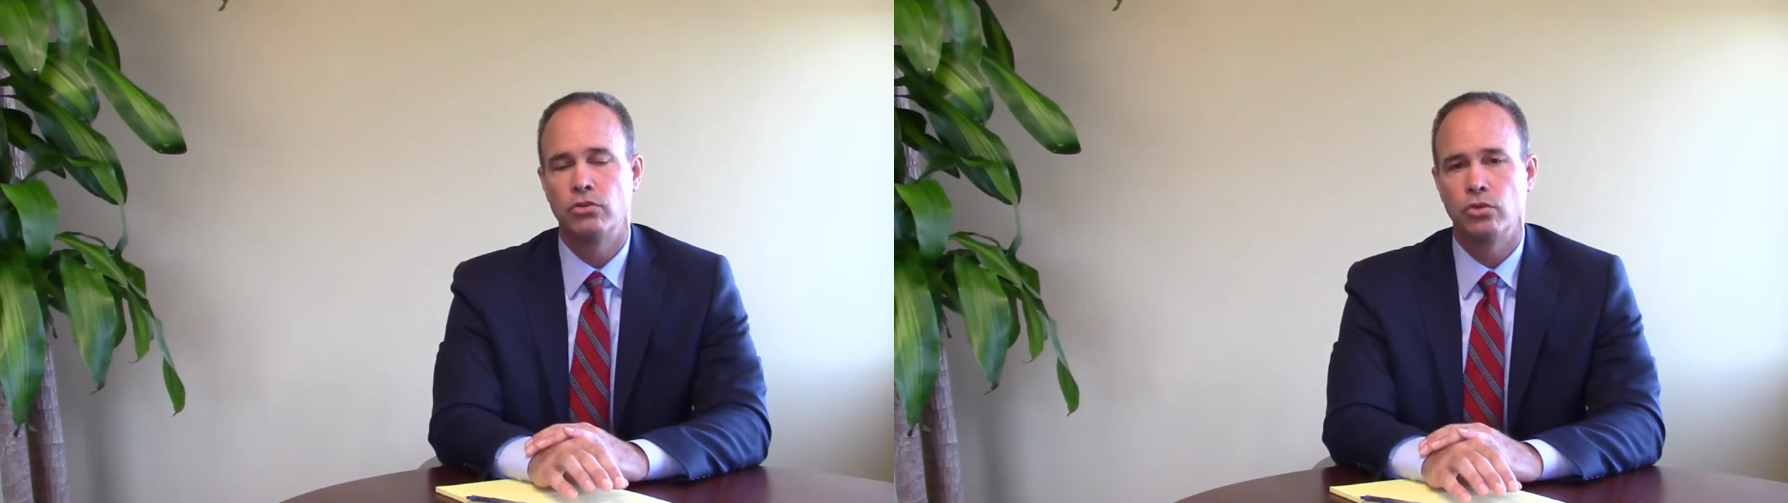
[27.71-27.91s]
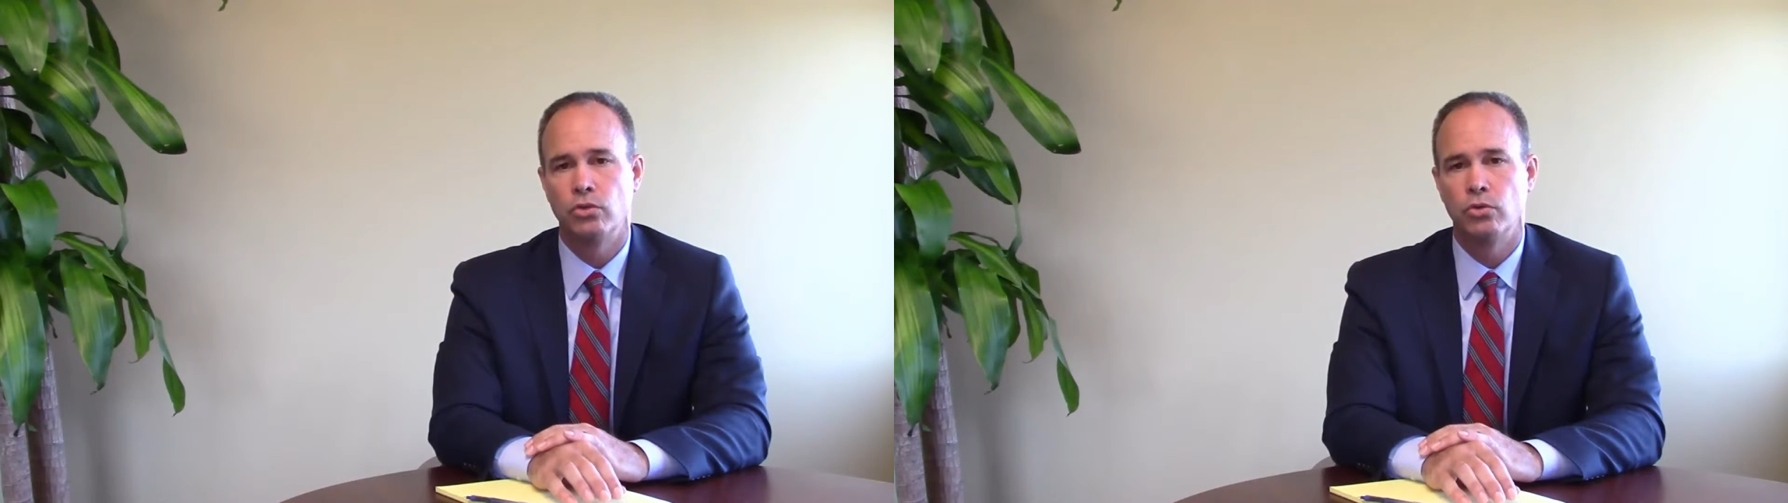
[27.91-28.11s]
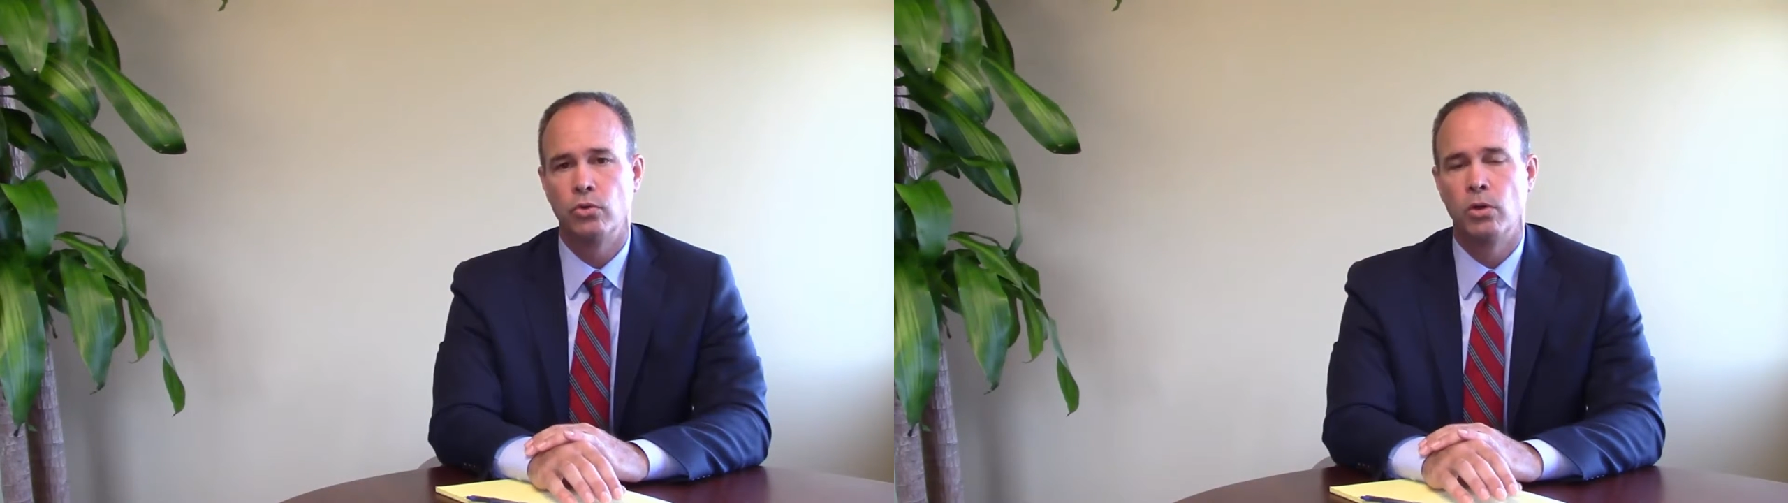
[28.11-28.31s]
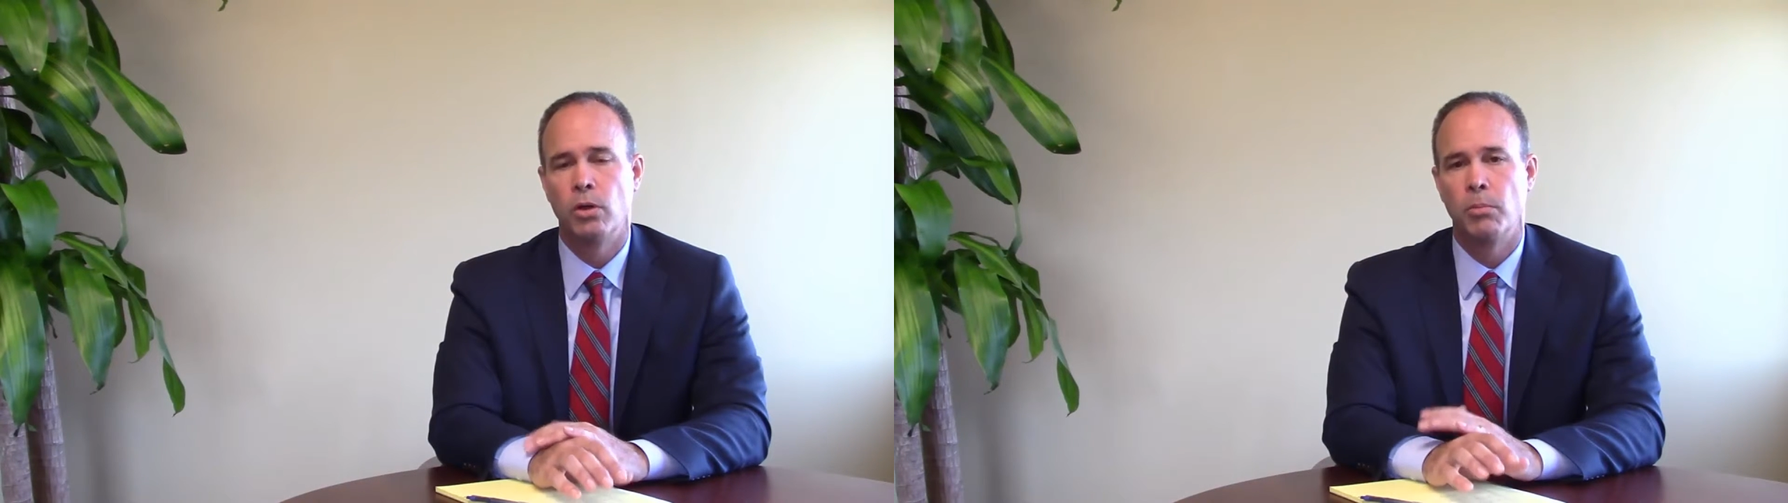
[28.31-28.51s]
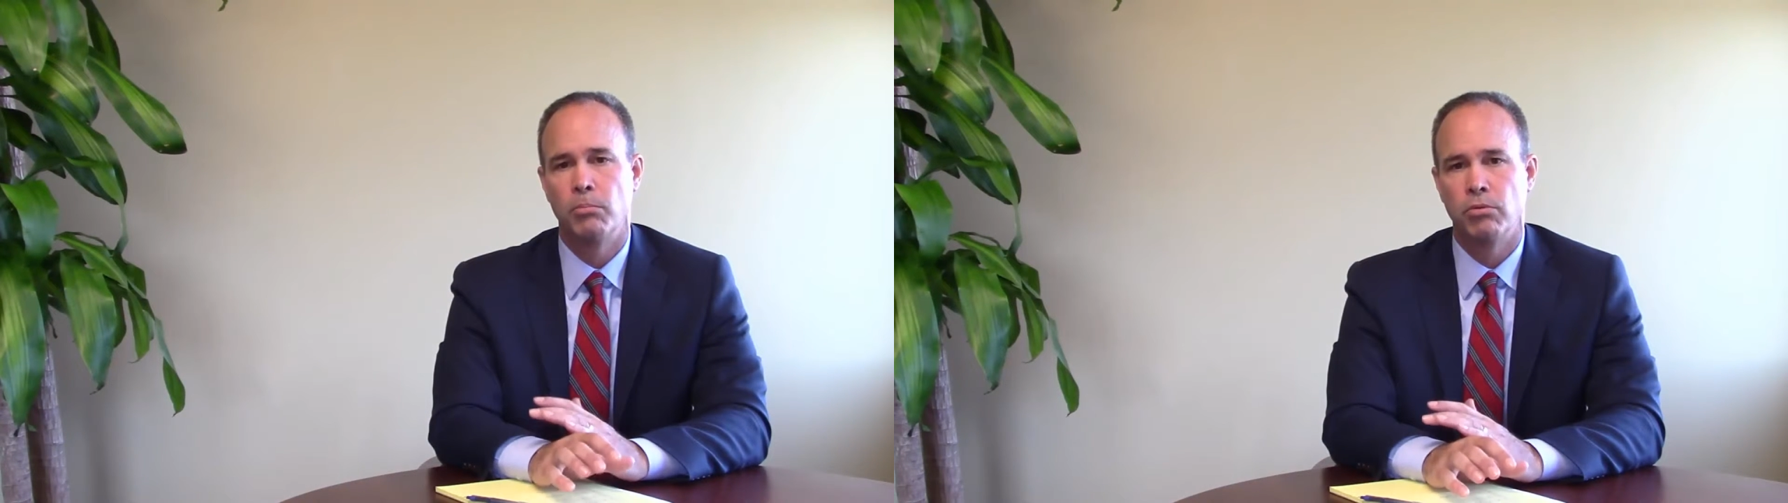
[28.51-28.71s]
to
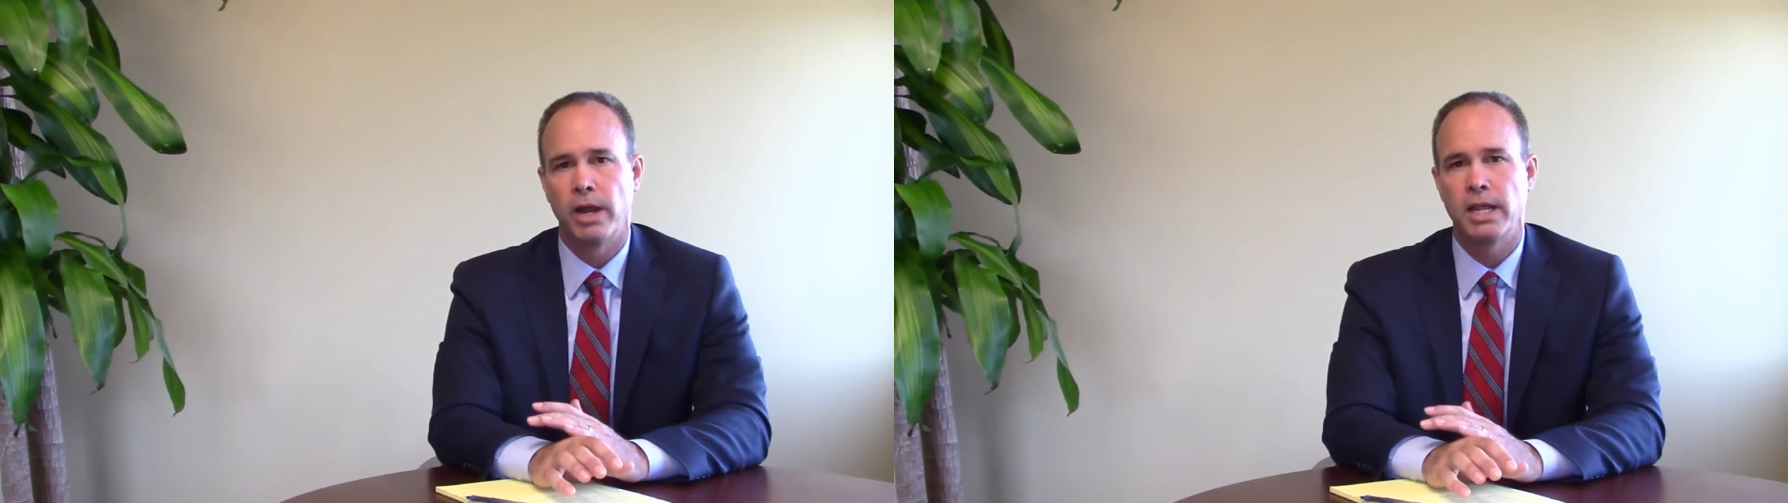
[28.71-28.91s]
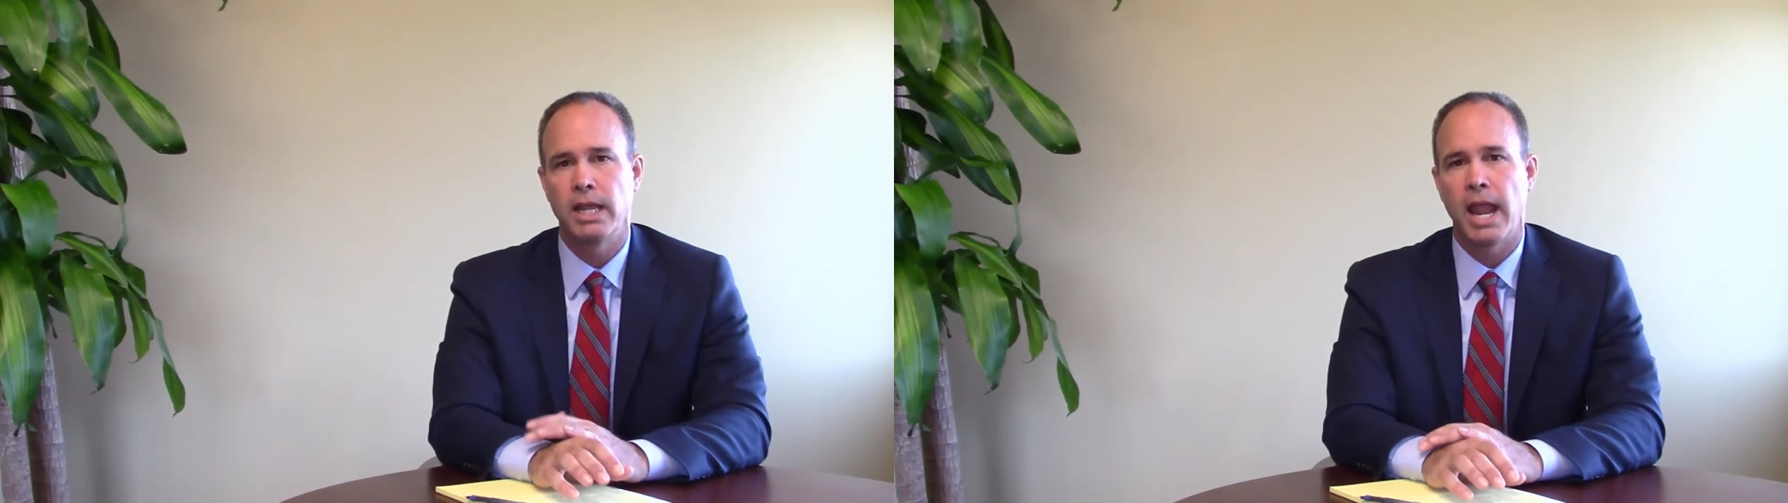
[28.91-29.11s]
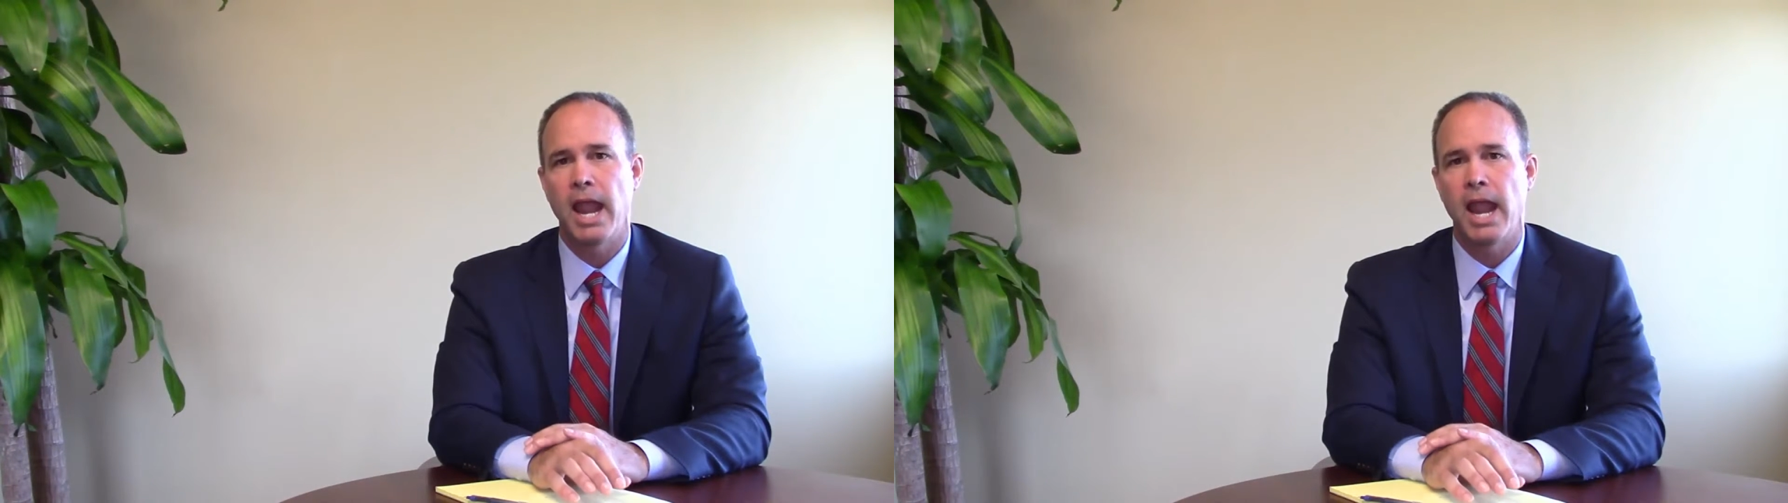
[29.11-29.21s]
bring